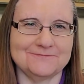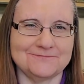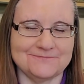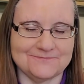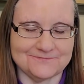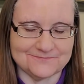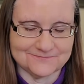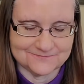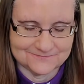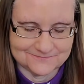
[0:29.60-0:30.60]

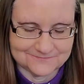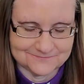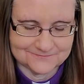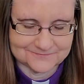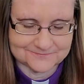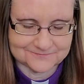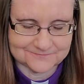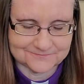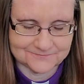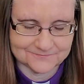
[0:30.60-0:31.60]
(no one is talking)